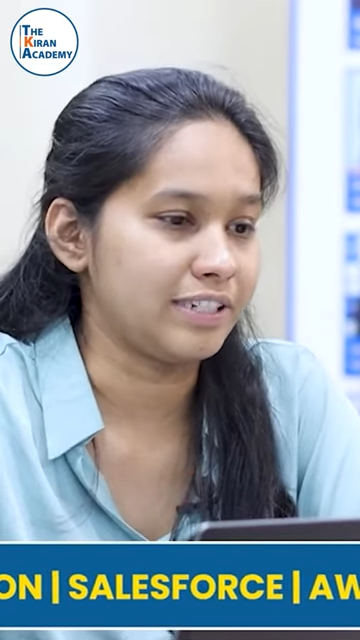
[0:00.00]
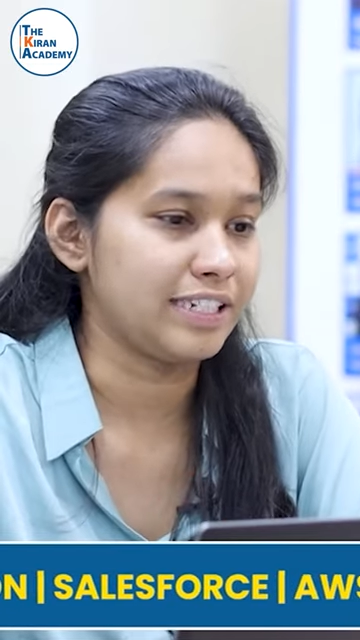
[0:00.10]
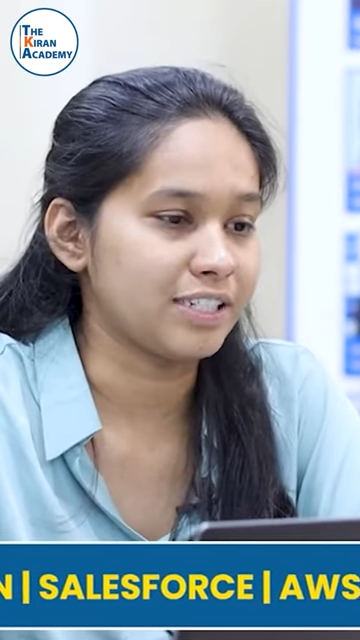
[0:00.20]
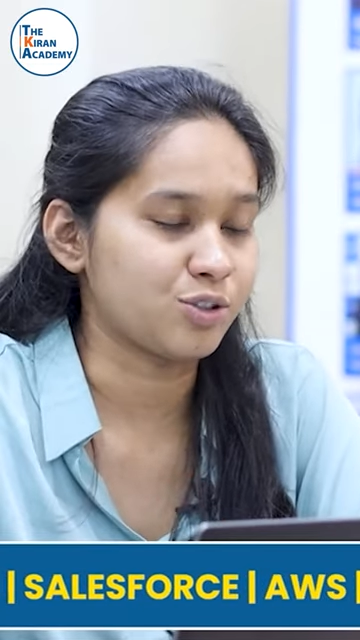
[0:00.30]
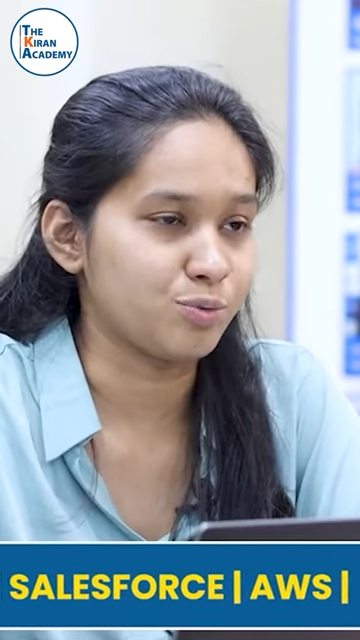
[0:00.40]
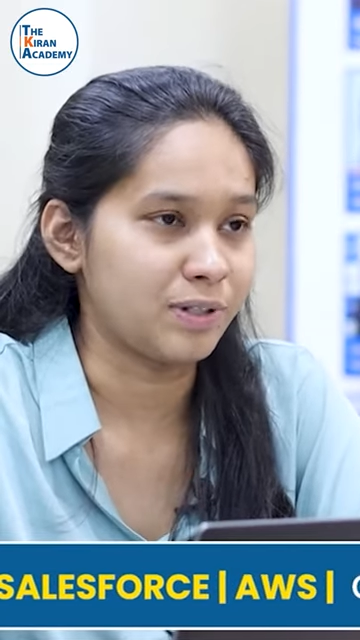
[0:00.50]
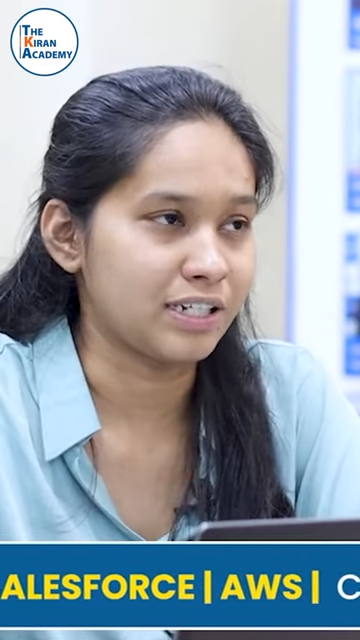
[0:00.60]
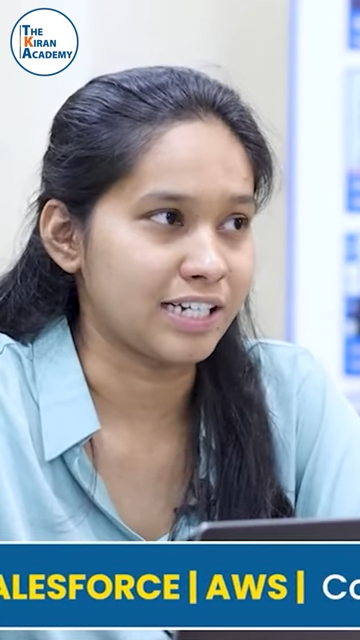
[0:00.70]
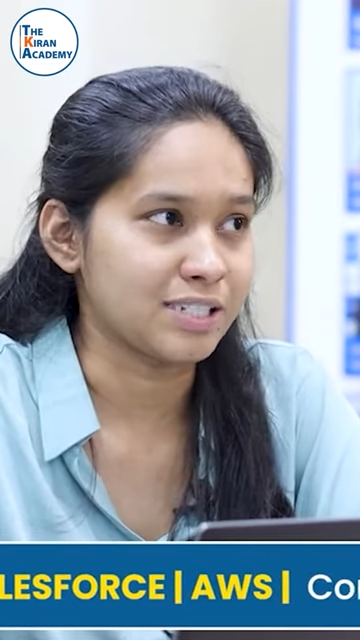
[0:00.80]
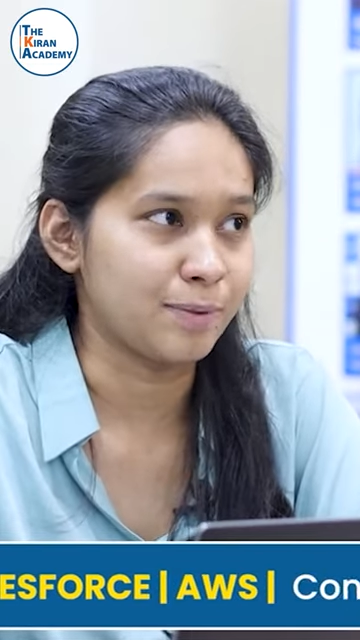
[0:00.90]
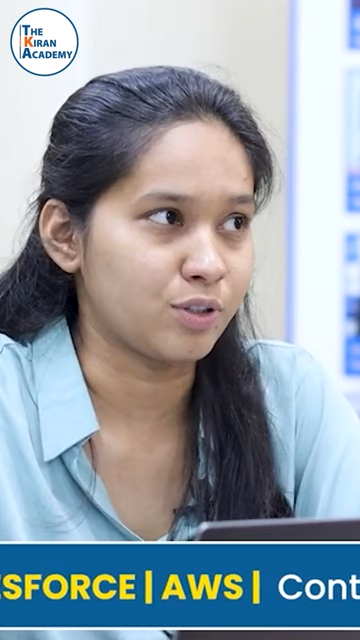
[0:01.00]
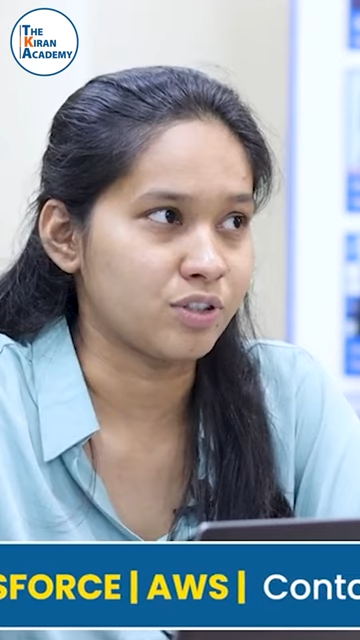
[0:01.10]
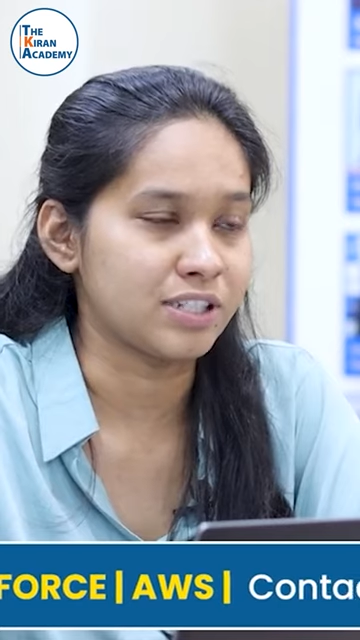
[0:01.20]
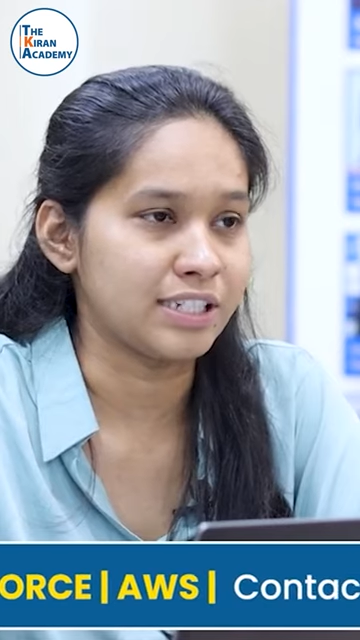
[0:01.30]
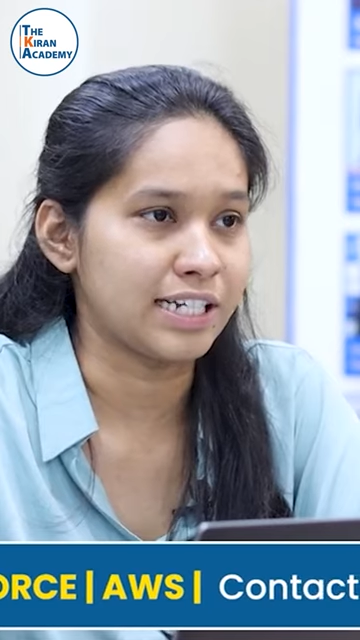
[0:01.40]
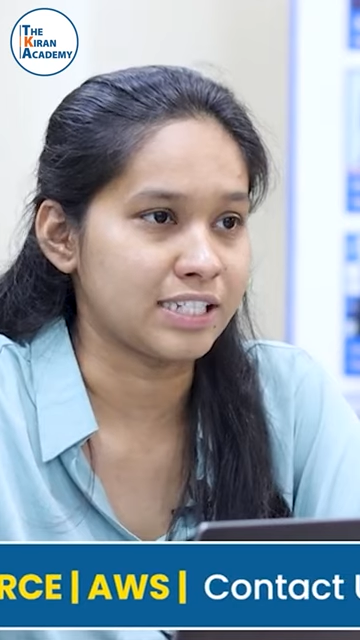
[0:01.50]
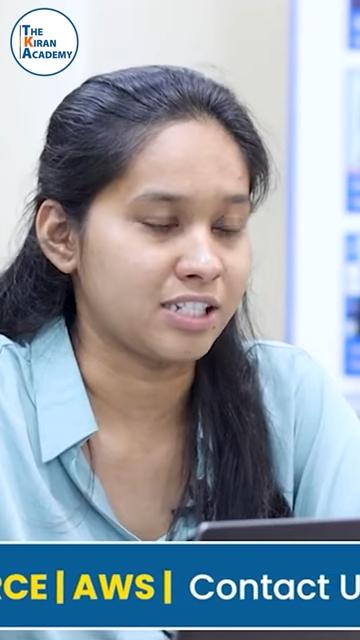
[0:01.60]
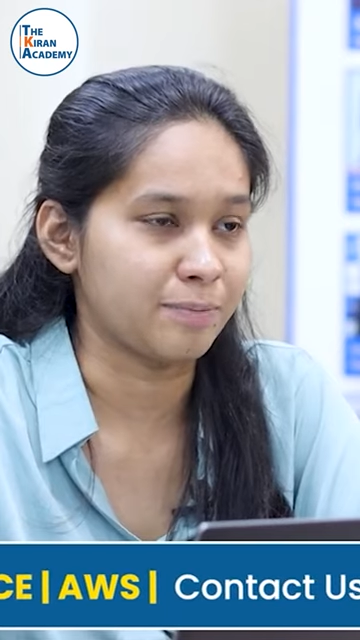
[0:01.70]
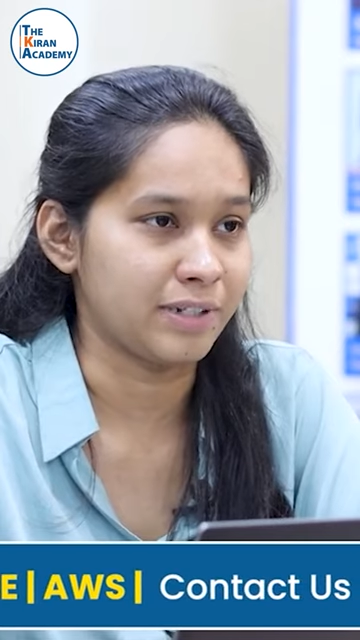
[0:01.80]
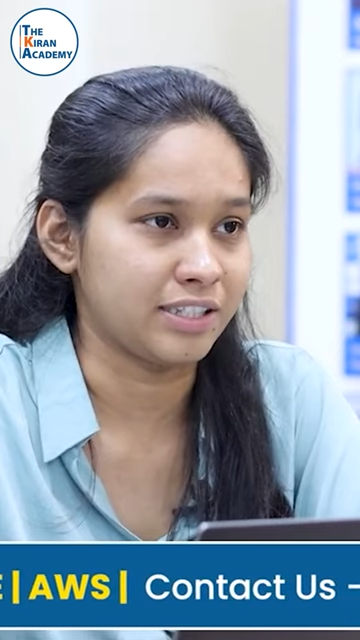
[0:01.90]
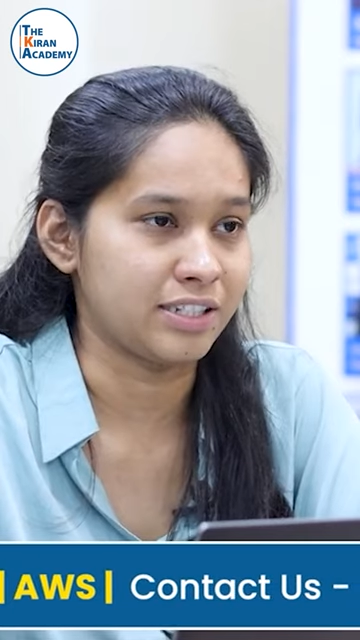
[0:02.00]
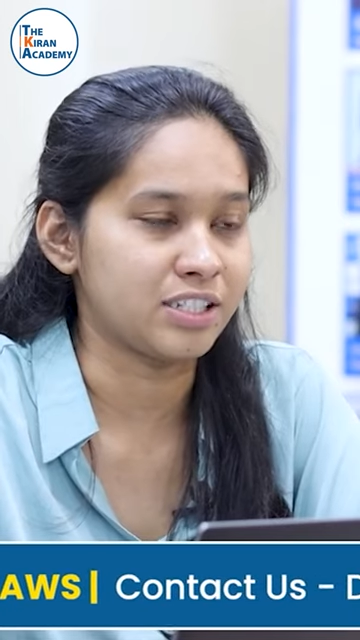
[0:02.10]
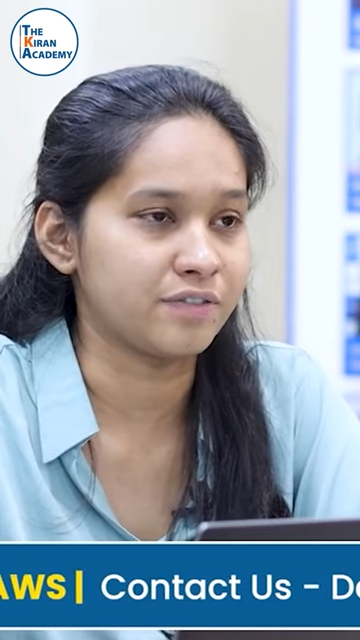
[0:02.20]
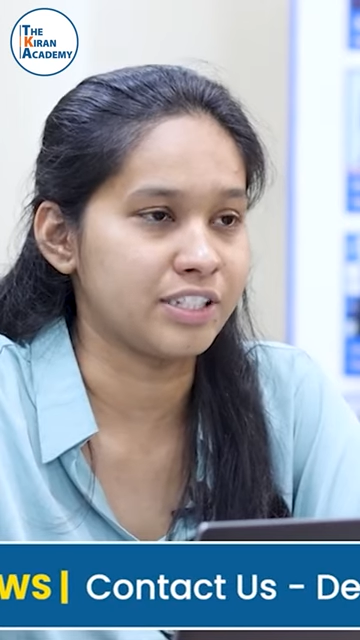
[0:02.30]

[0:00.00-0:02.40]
It is super class because it has some methods